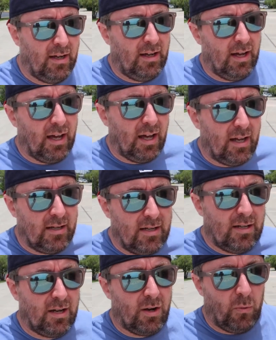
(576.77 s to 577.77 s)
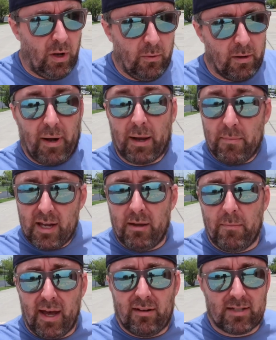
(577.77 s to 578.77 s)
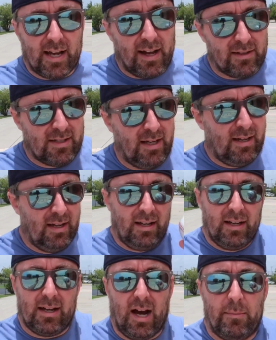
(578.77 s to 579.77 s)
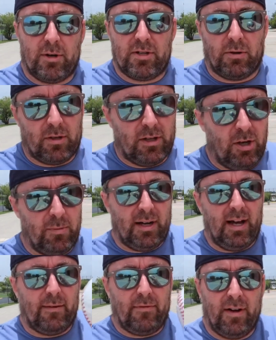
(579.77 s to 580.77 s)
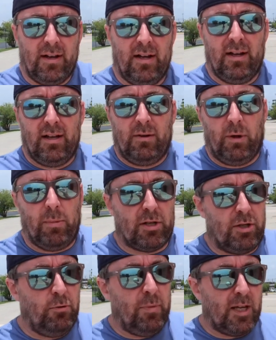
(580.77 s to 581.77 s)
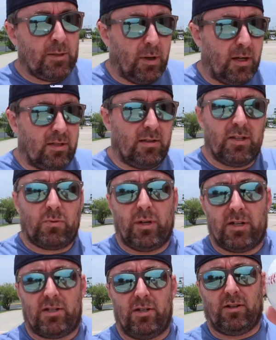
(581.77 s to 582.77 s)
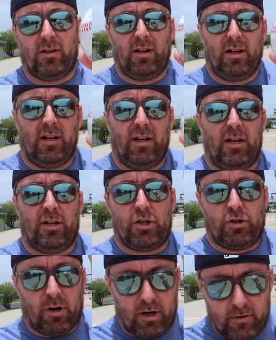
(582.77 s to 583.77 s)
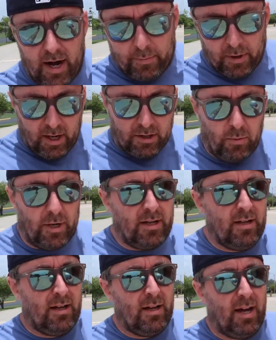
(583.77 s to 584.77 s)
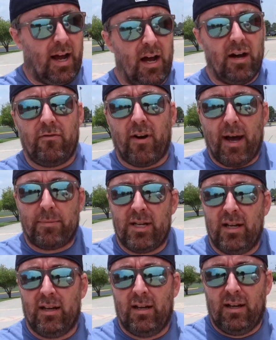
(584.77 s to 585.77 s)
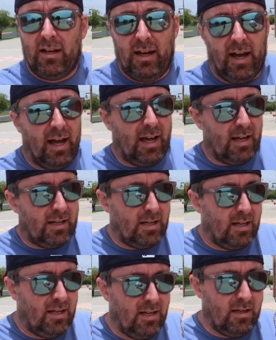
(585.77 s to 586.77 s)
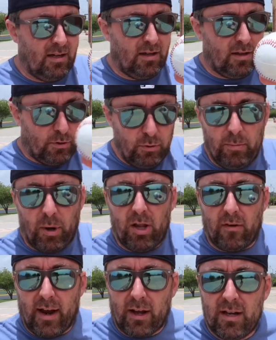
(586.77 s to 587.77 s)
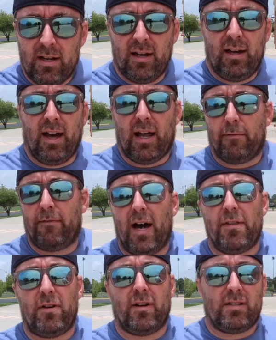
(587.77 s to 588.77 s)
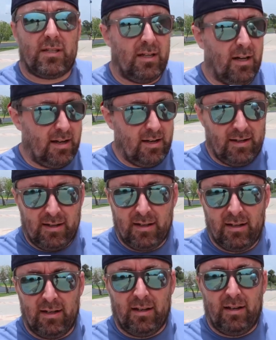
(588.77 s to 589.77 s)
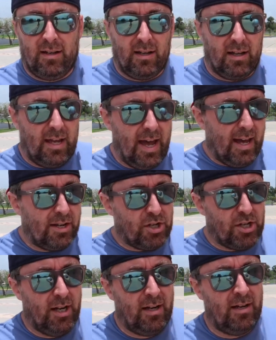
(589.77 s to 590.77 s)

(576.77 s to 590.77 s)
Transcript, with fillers: and we went by Mickey Mantle's house, Commerce, Oklahoma. Have We bought two baseballs. This one is still shrunk wrapped. The other one I unwrapped and threw the ball around, had a father and son catch